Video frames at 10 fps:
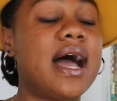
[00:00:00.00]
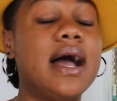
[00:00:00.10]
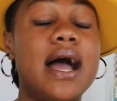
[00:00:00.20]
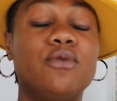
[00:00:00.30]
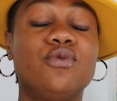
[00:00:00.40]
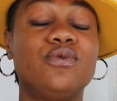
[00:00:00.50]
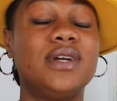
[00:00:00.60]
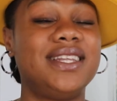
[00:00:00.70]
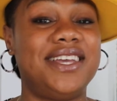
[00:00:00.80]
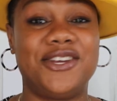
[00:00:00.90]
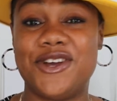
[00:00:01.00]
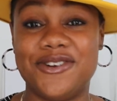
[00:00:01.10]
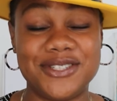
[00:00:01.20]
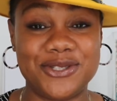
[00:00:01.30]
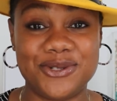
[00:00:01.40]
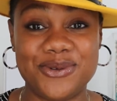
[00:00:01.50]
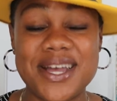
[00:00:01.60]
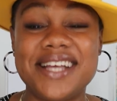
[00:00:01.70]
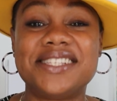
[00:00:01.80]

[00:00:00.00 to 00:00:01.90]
I really encourage you